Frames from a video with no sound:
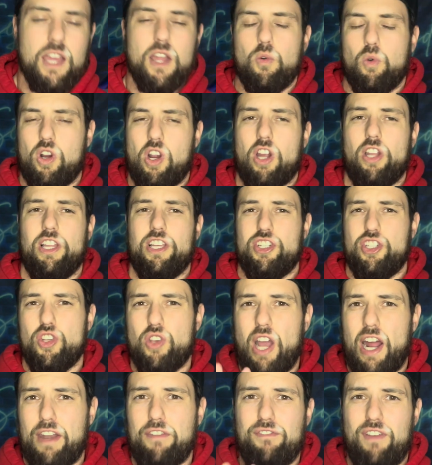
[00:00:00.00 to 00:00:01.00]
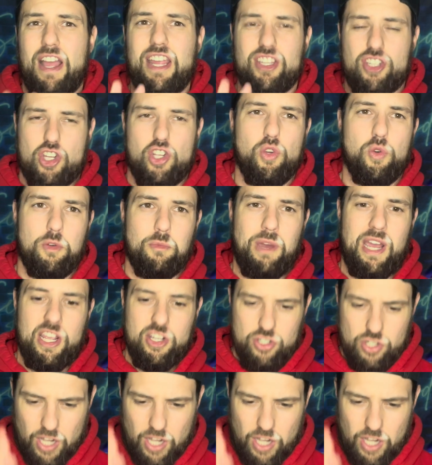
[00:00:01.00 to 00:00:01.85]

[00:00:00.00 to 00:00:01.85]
Regardless, you got to find 2 in my eyes.